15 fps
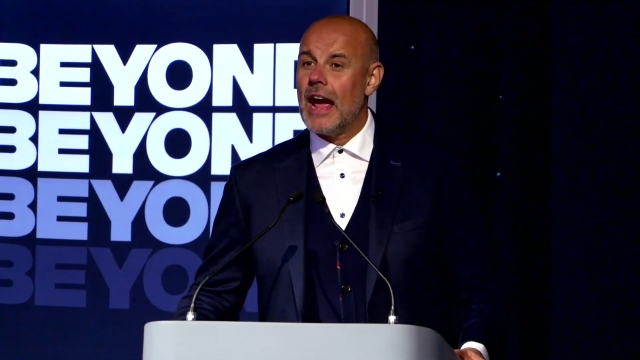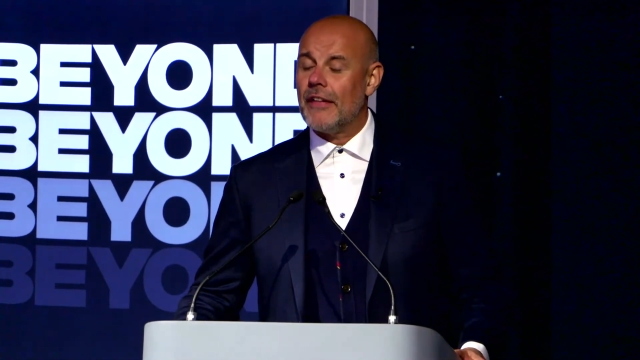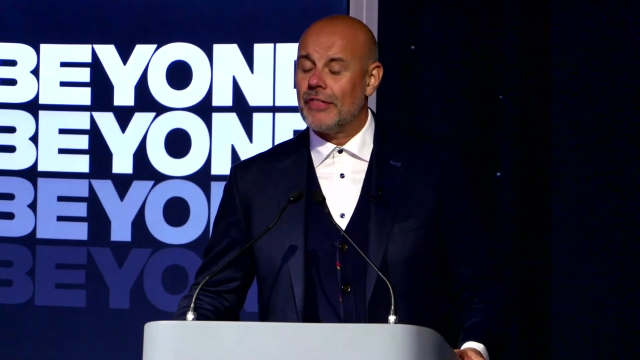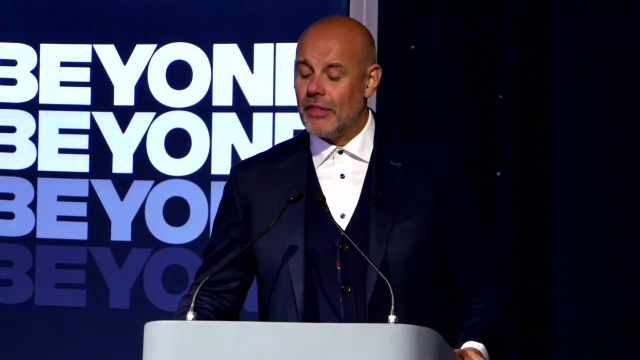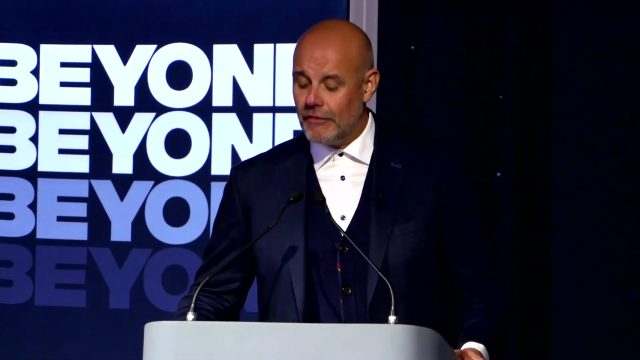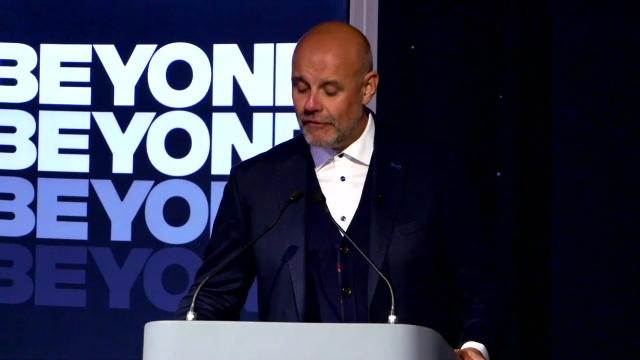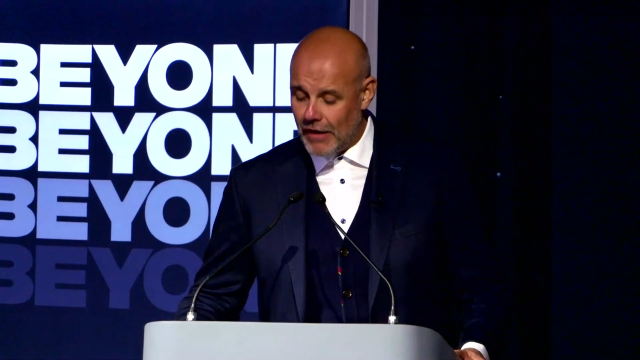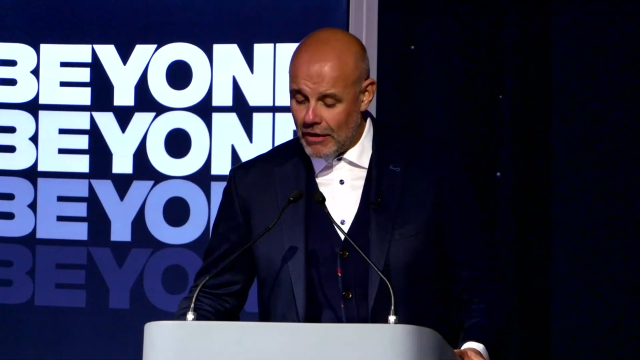
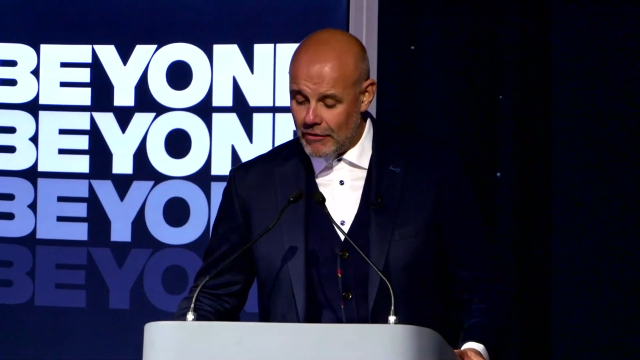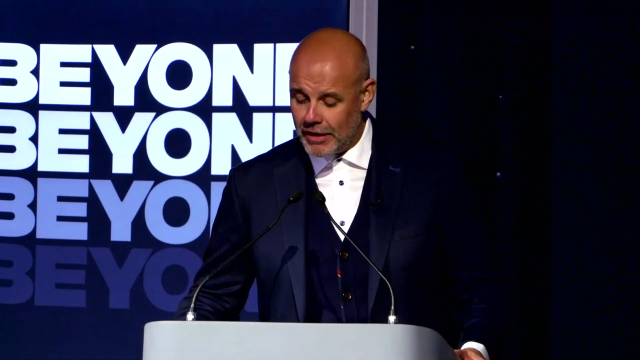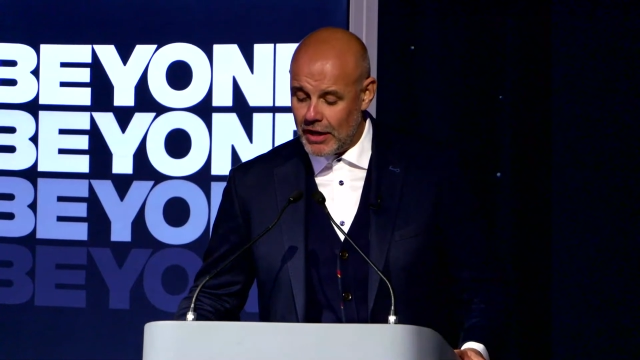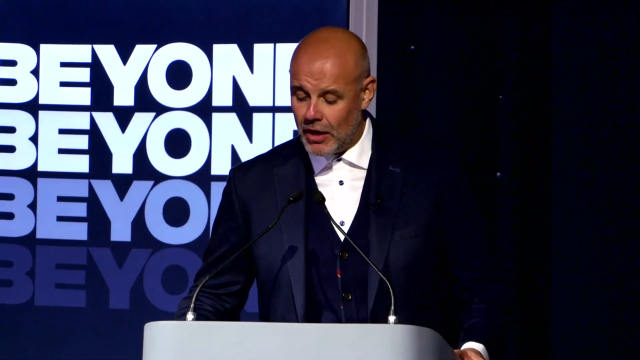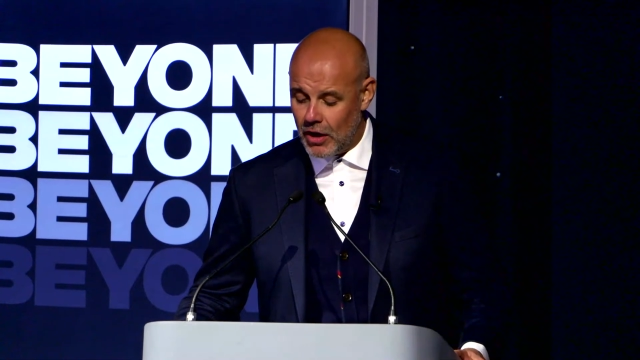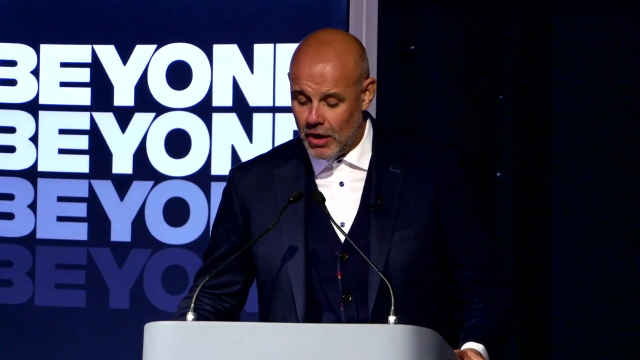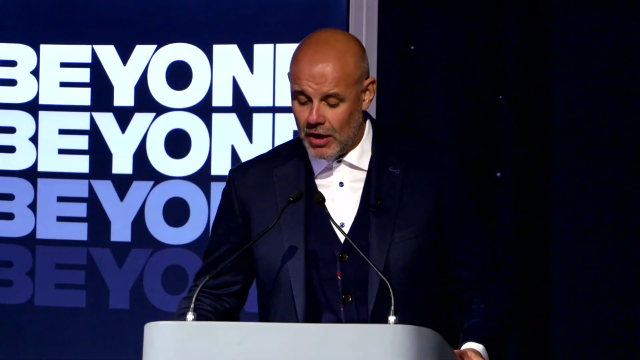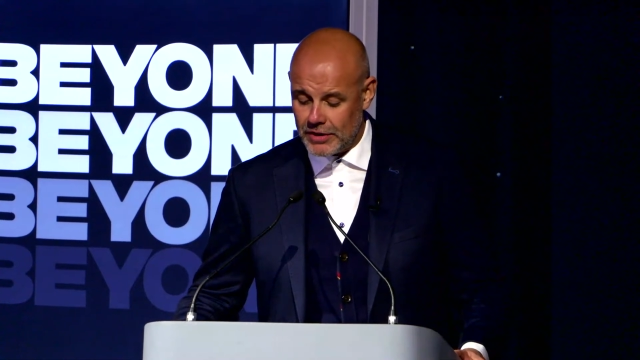at the very
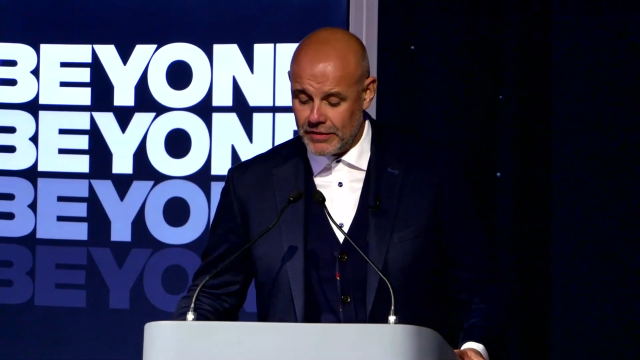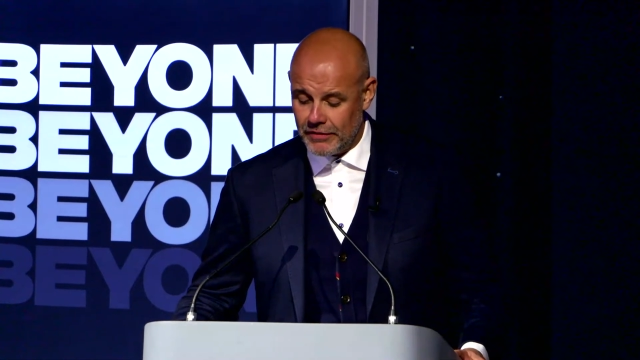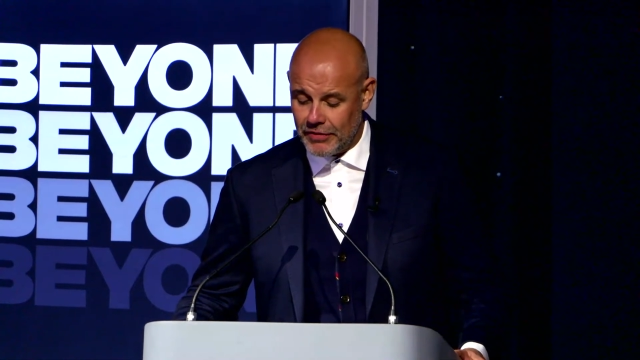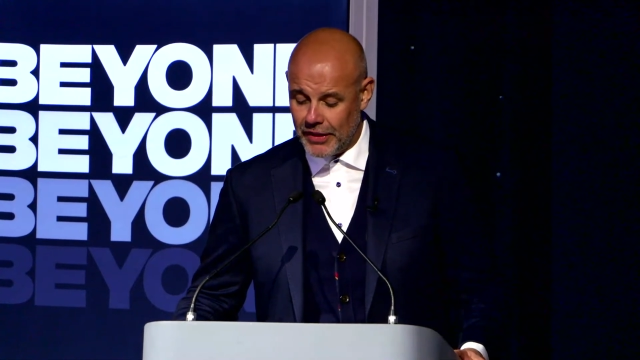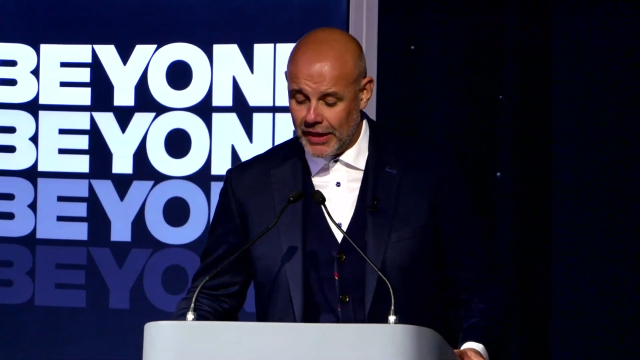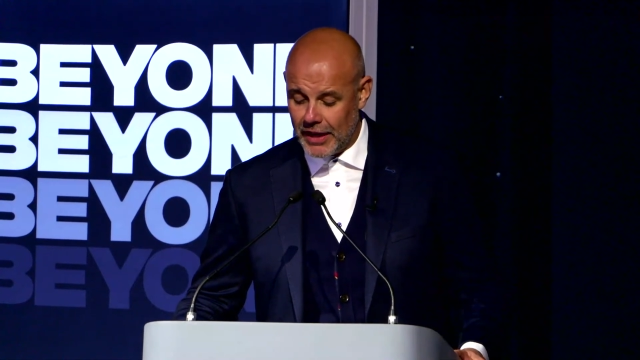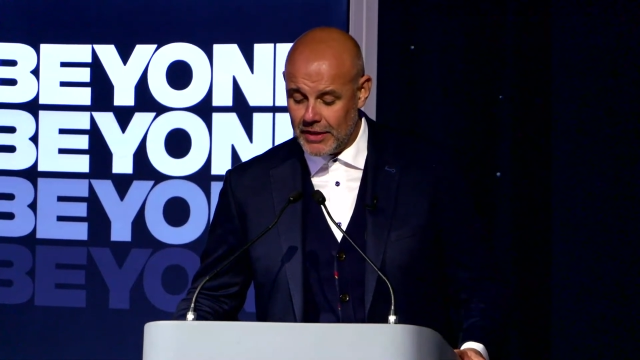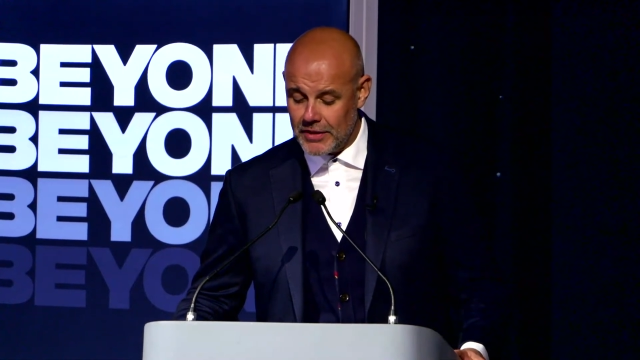heart of
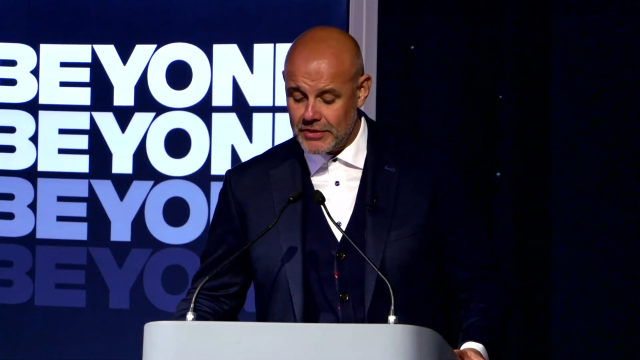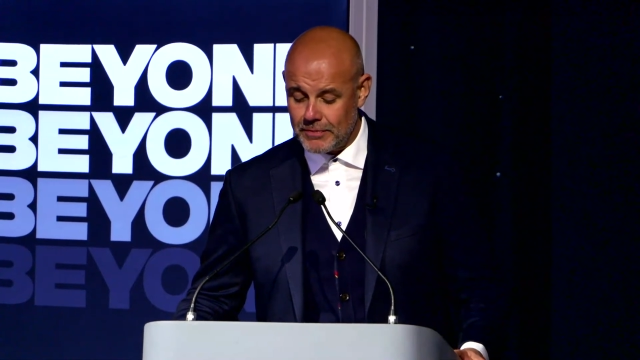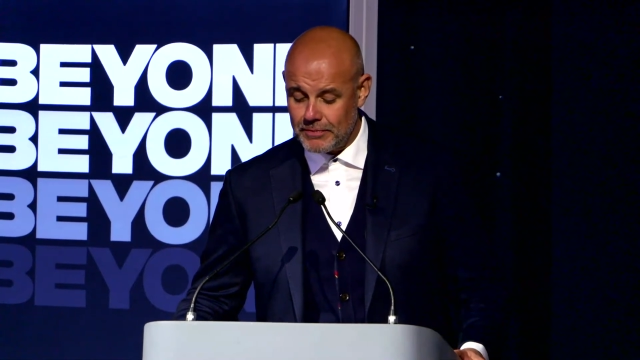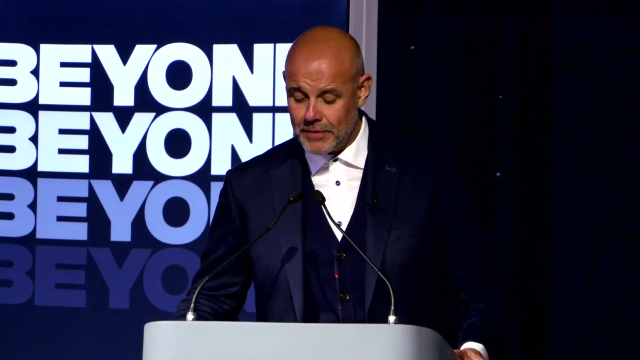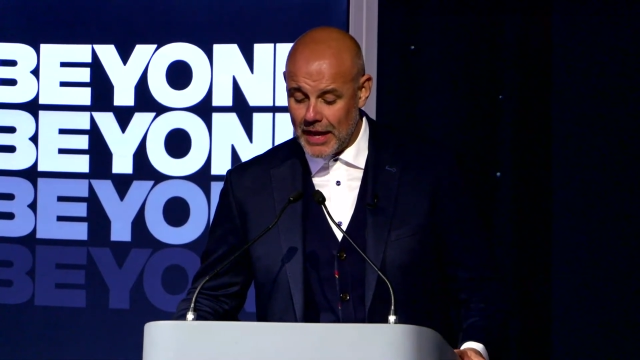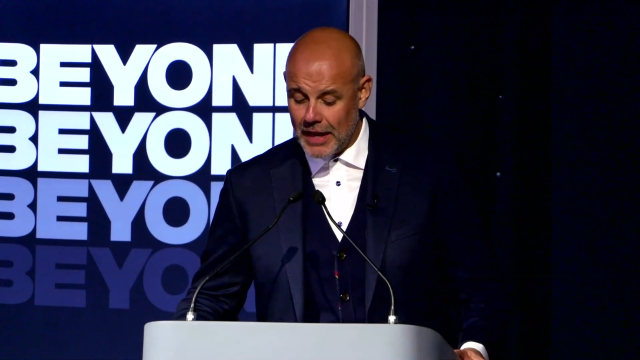things